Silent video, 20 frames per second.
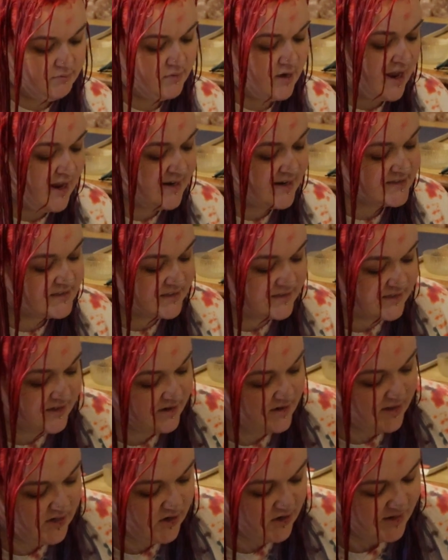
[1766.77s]
not
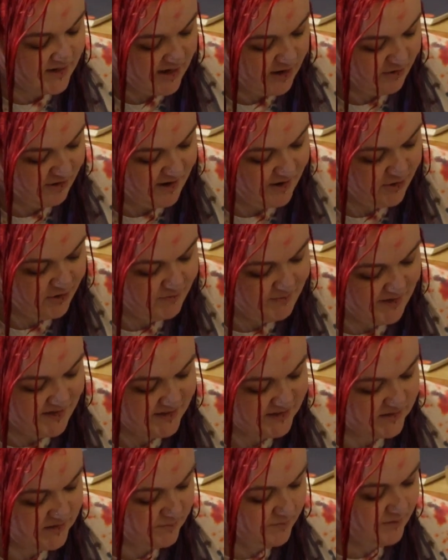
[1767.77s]
necessarily our narrator
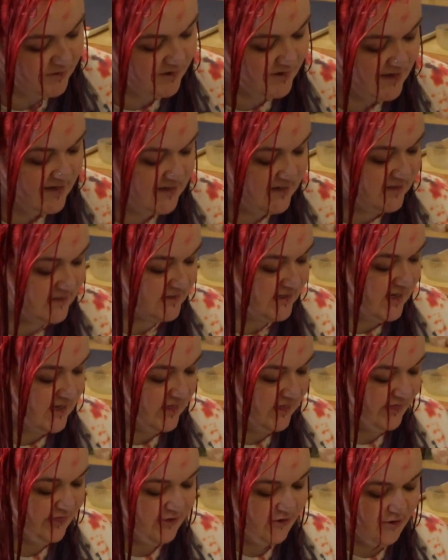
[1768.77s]
because the book is
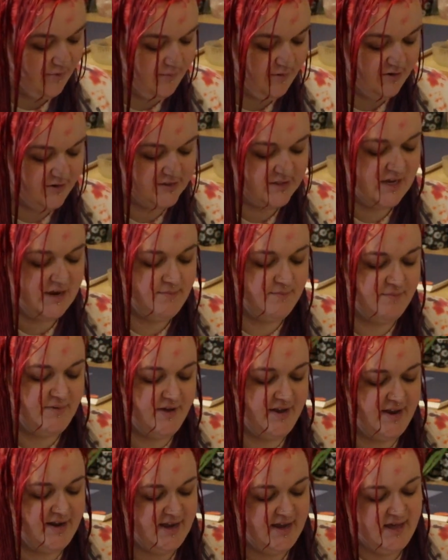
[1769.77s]
in third person,
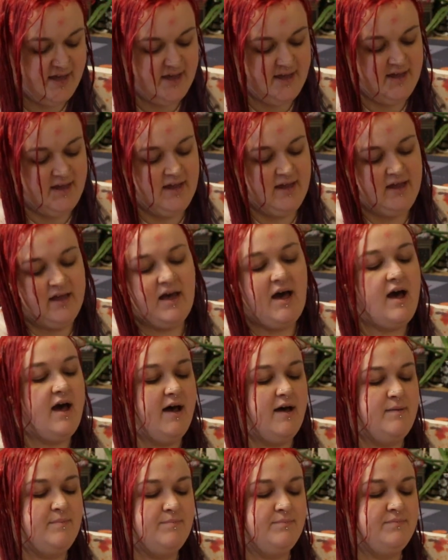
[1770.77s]
but
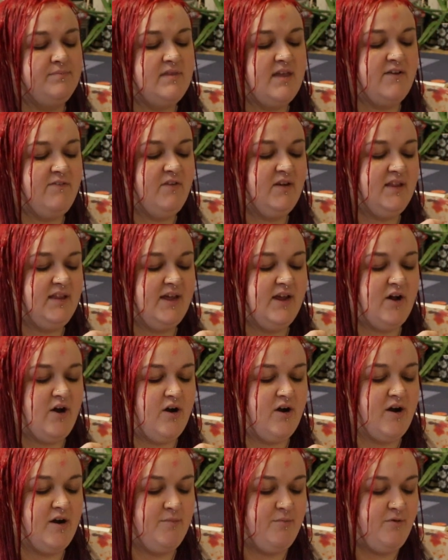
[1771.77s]
definitely
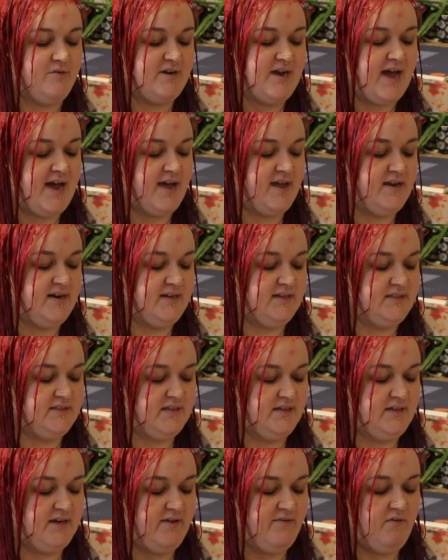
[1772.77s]
our protagonist
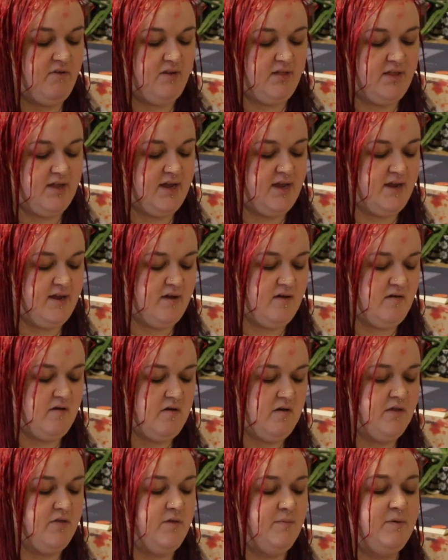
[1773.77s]
and definitely
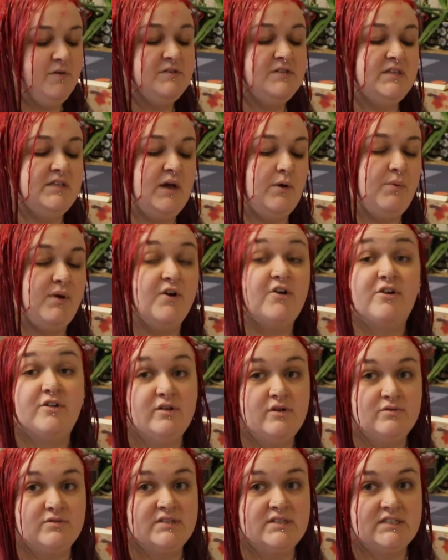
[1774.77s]
the person that we are
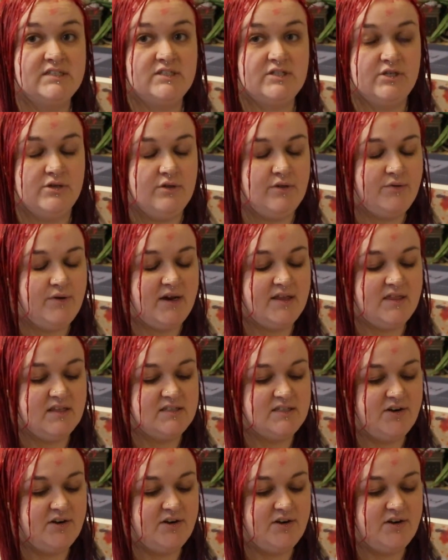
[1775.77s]
closest to throughout the